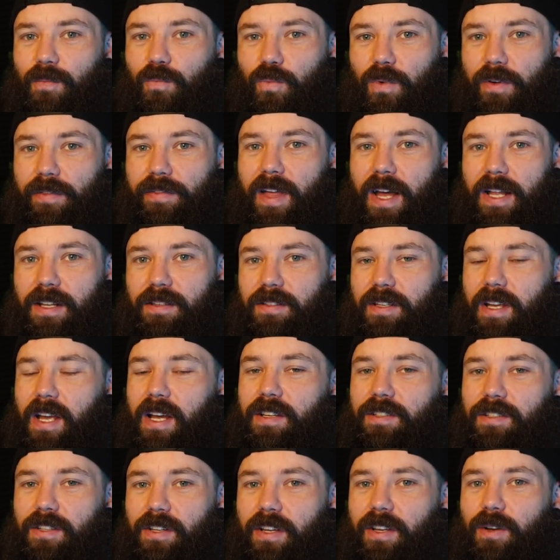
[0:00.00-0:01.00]
with that
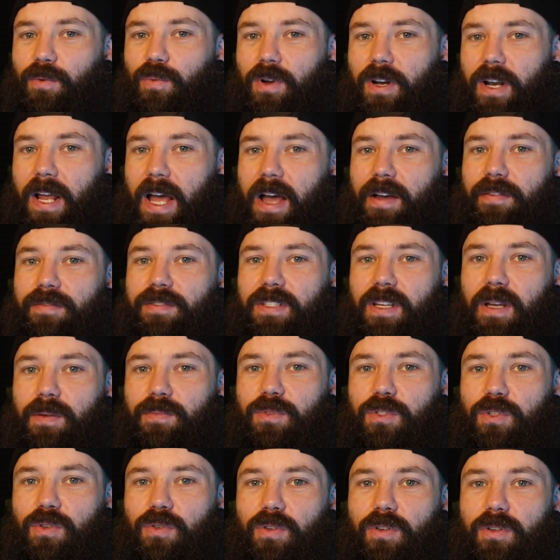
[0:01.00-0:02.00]
sound, so you'd want to have
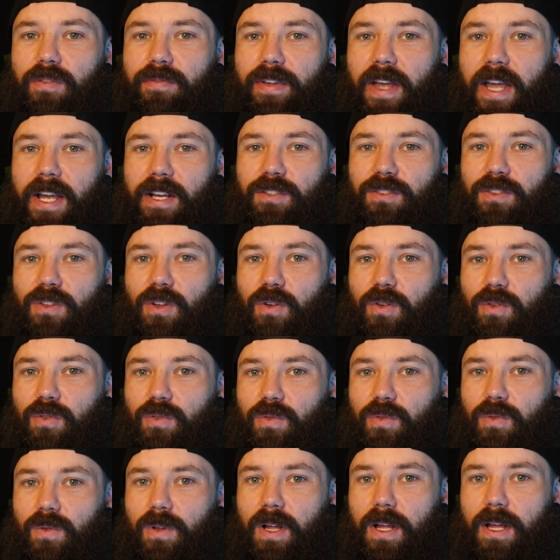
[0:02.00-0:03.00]
some sort of
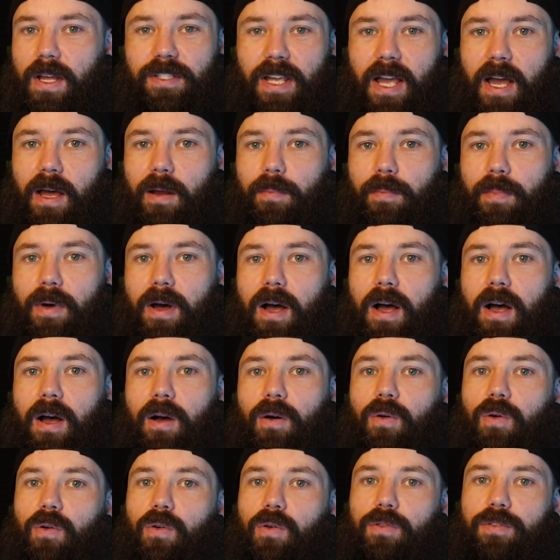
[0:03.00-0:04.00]
external
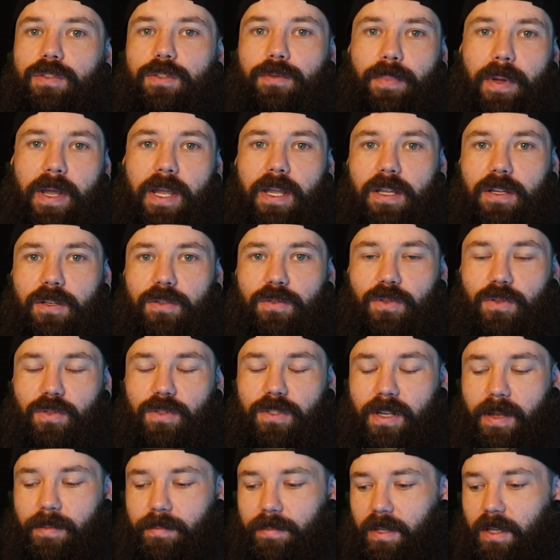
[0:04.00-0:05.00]
soundbar or speakers or
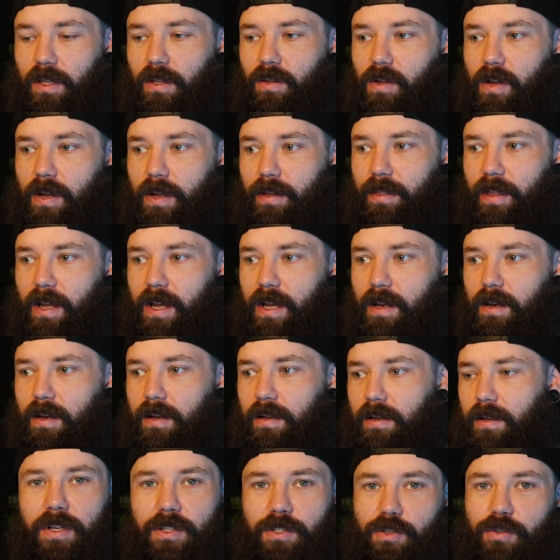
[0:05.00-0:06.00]
something like
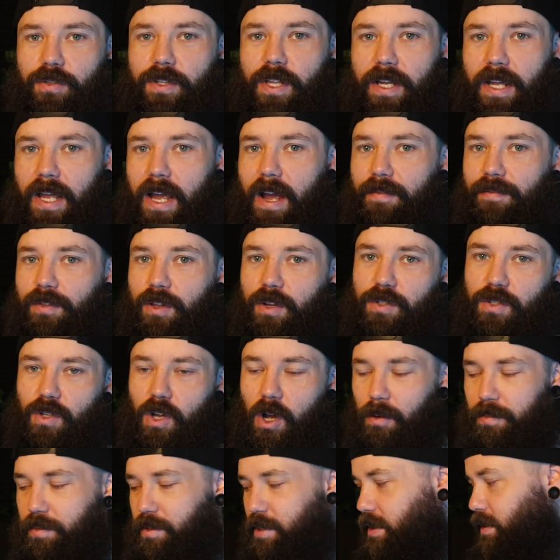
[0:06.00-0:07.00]
that. But it's good that you have those
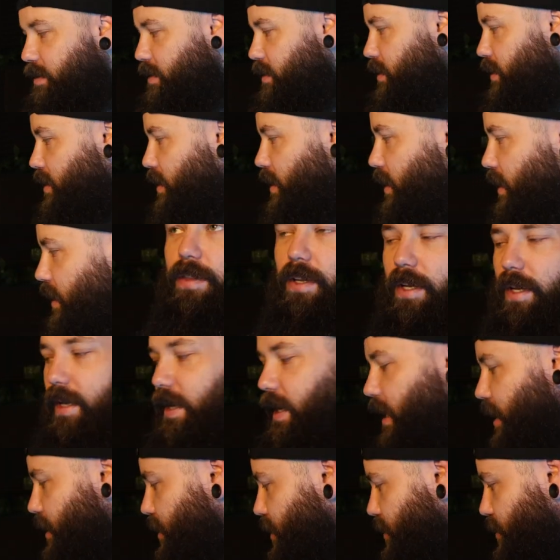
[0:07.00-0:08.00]
options. The
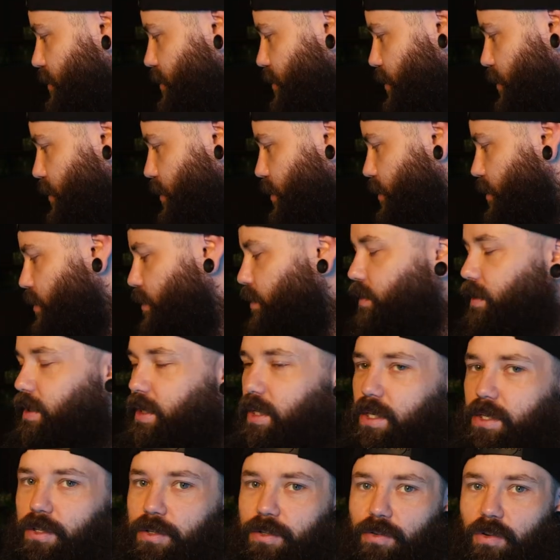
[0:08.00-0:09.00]
connection to
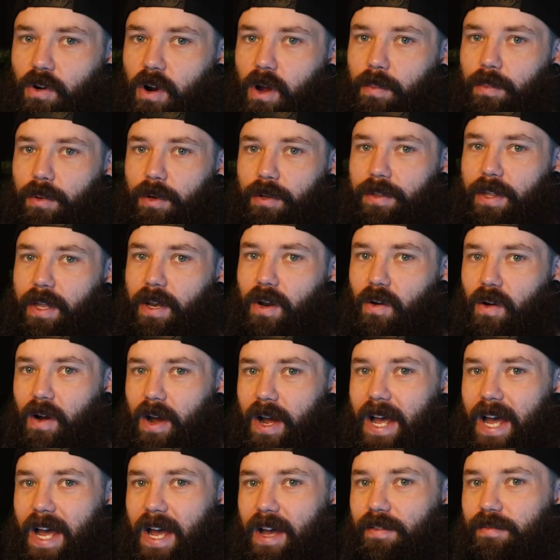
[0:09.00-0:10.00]
the tripod that
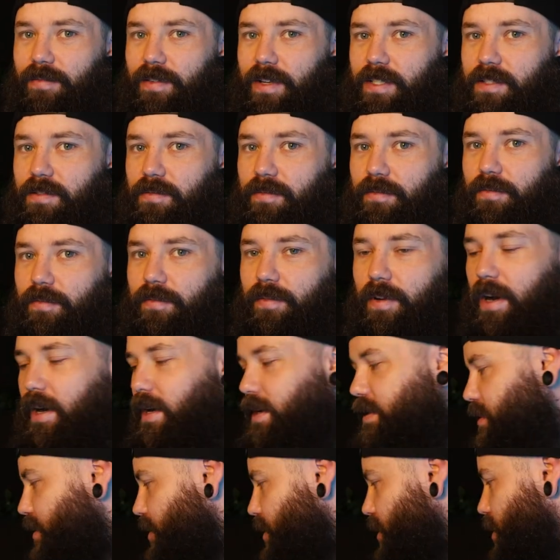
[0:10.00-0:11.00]
I have isn't
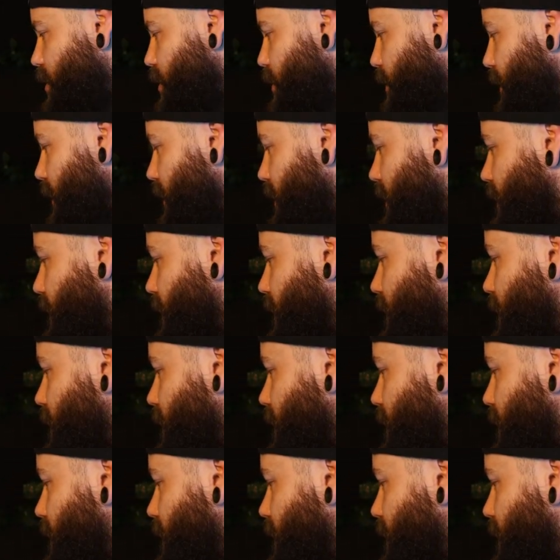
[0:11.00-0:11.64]
very secure.